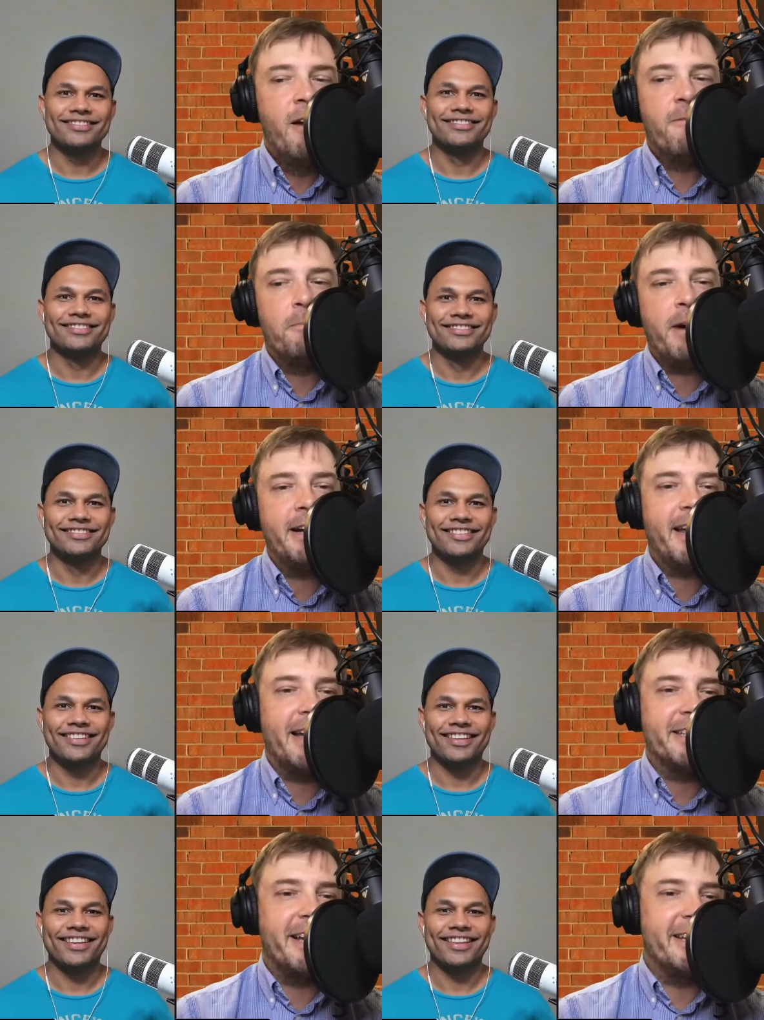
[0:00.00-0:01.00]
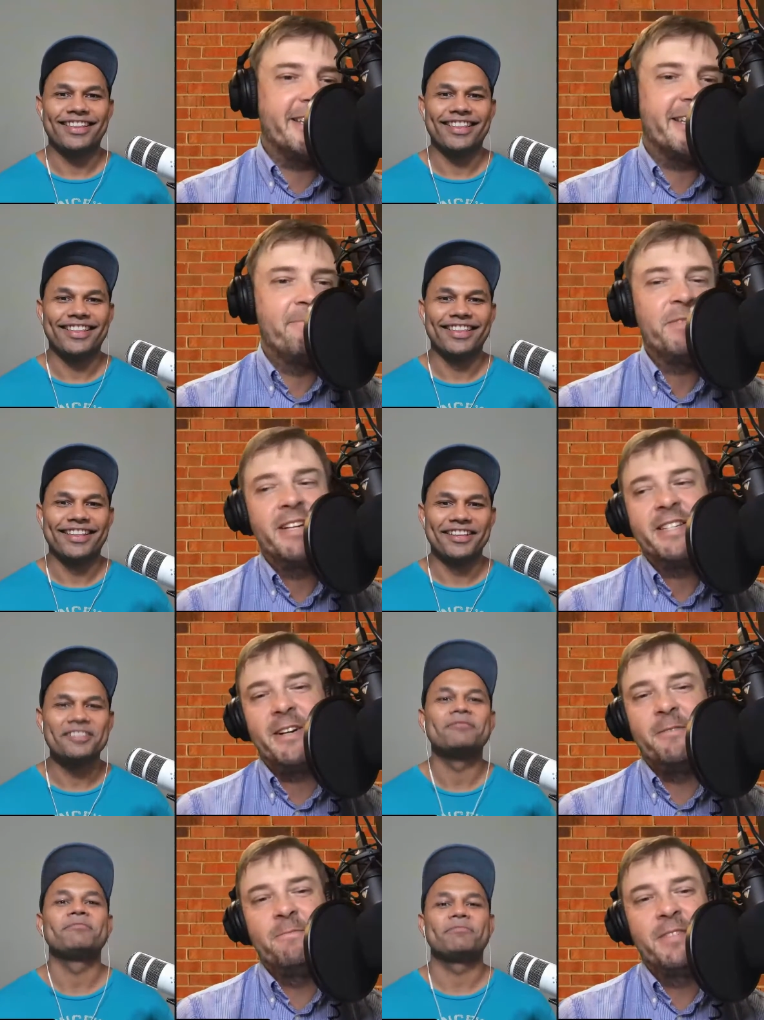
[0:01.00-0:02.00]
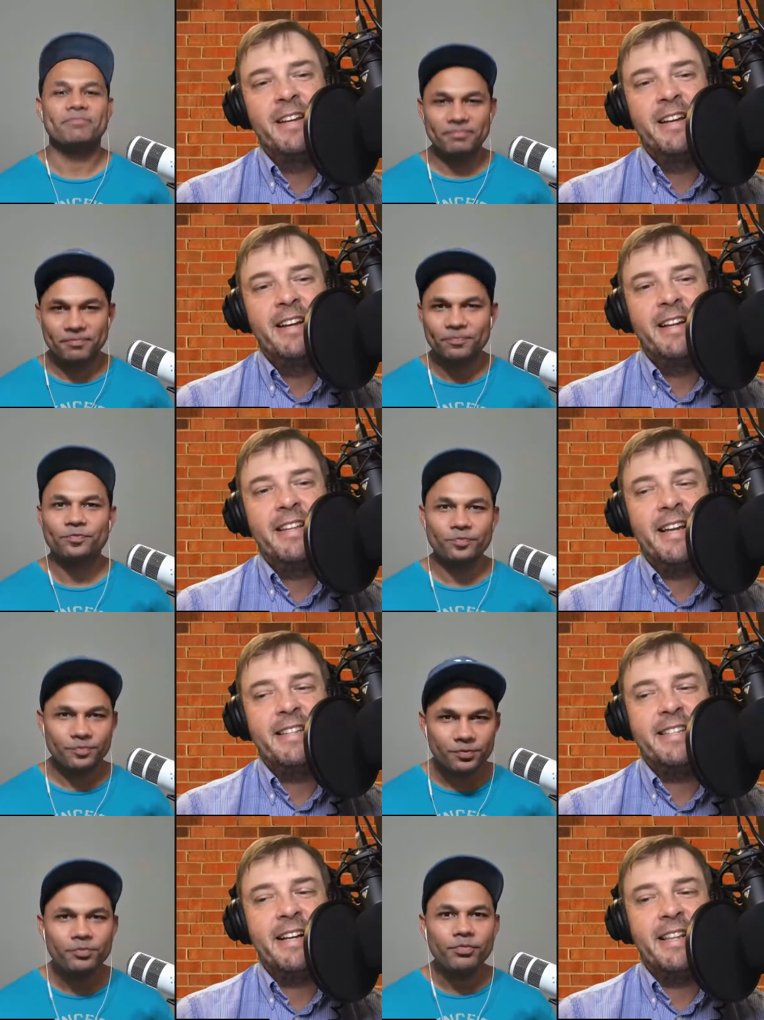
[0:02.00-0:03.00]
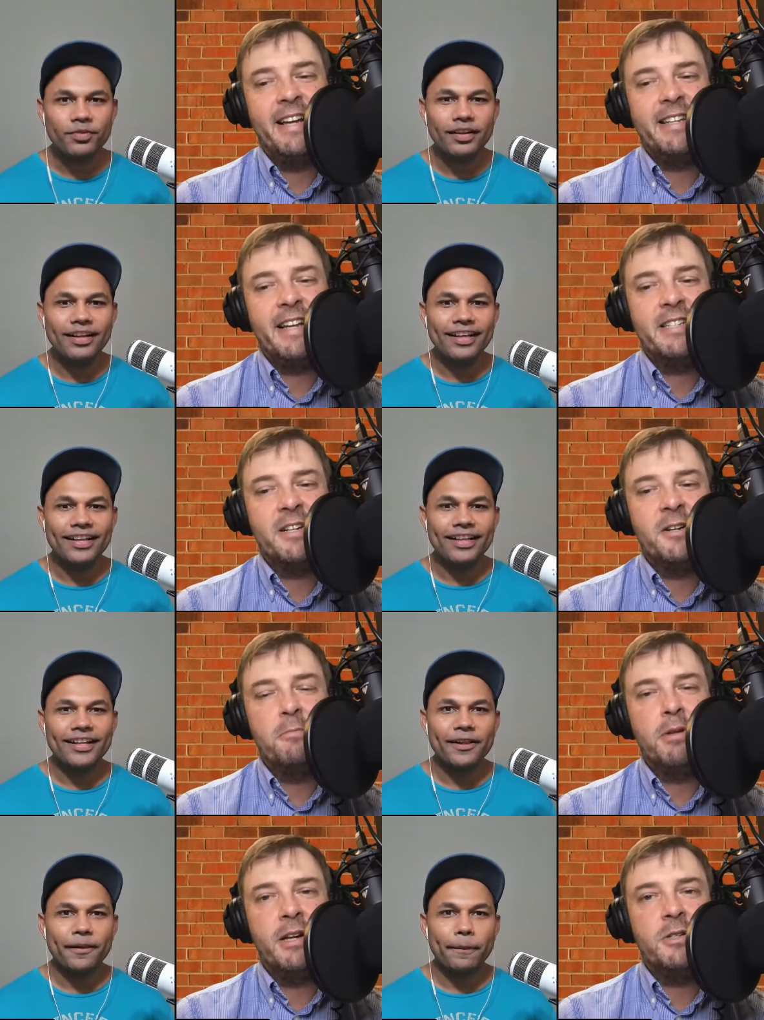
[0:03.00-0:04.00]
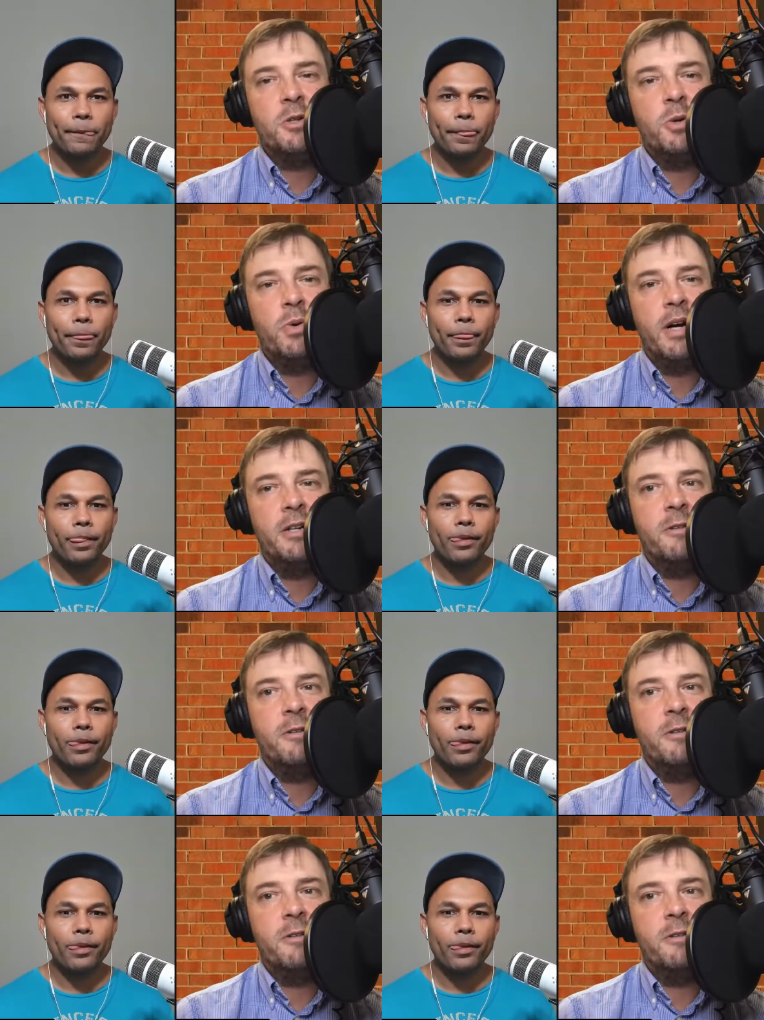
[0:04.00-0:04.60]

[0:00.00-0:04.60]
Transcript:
Speaker 1: for podcast guests. So that's uh, that that's a good place to uh,